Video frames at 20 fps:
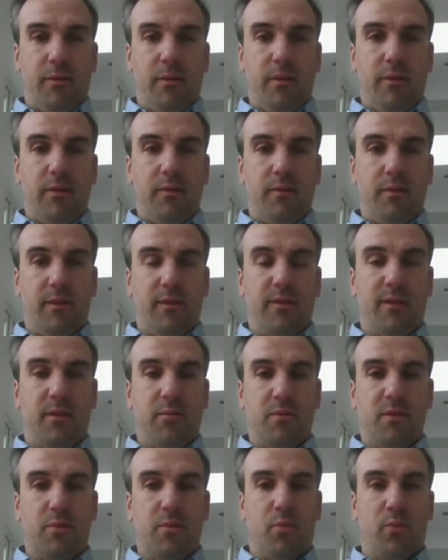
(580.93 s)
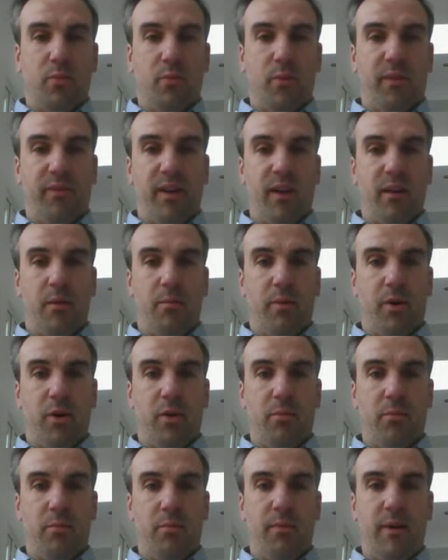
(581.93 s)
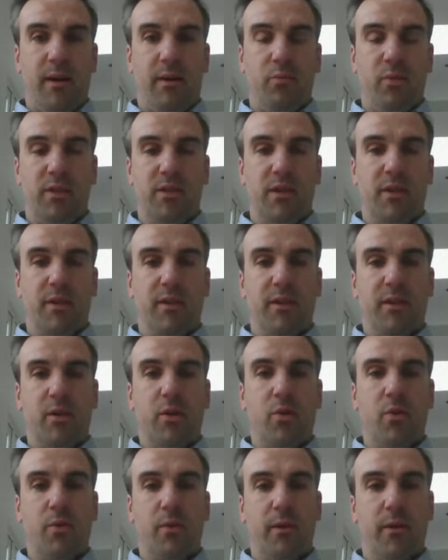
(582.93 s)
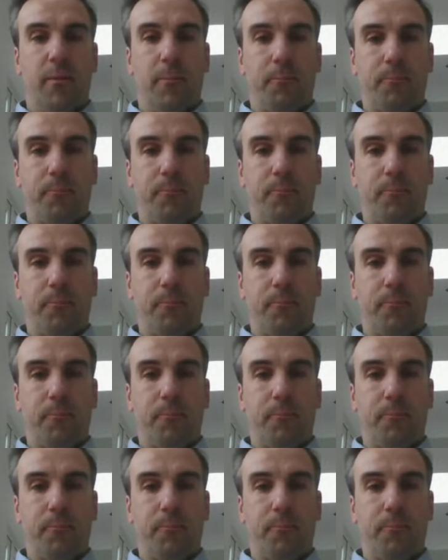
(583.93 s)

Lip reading: It seems we've hit the bottom and we're turning the corner.